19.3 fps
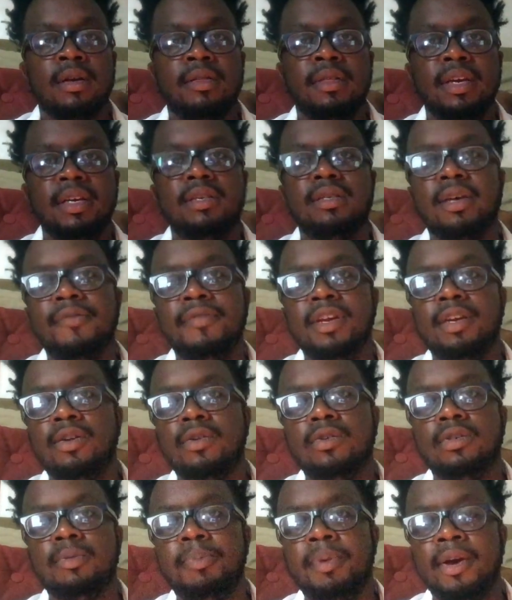these
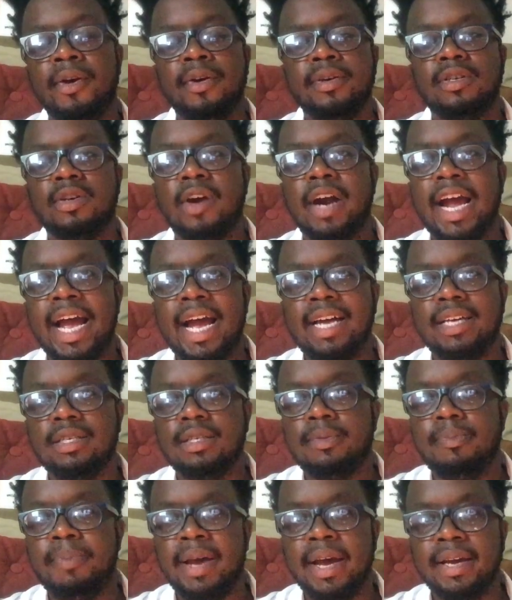72 spirits are
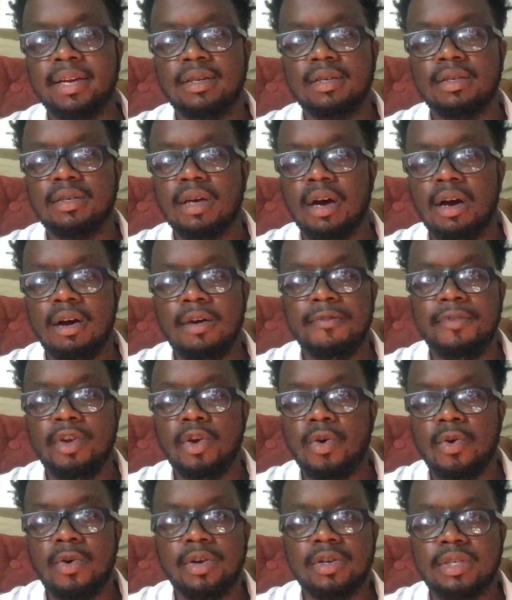aspects of
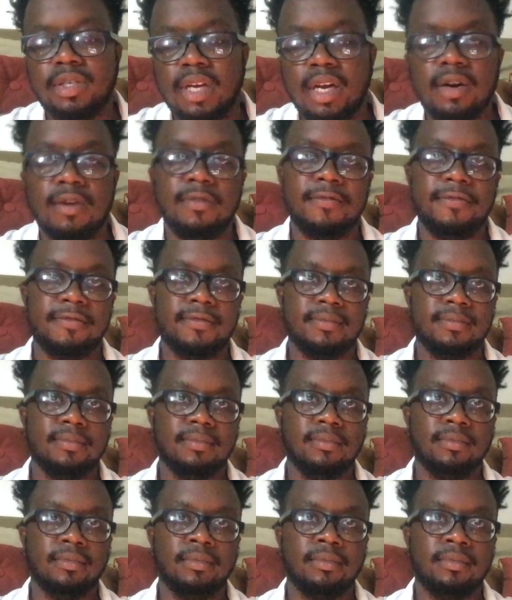yourself.
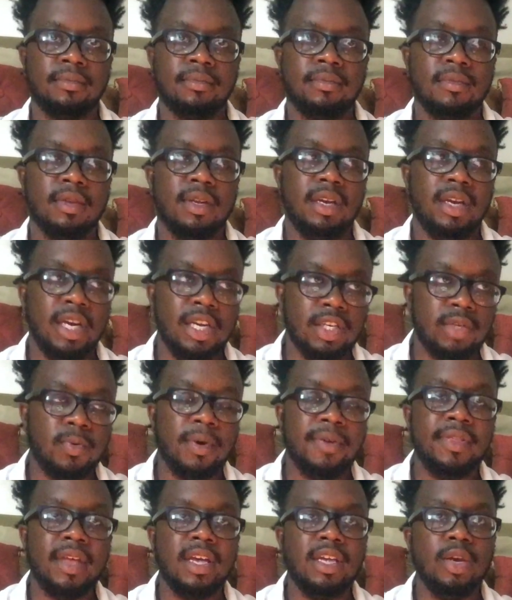Each
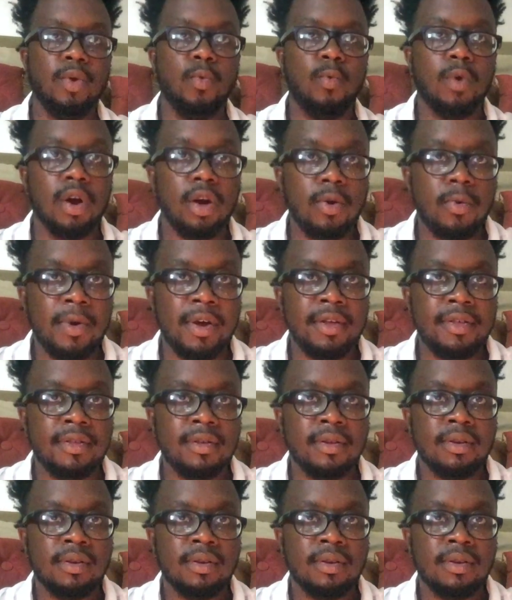one that you work with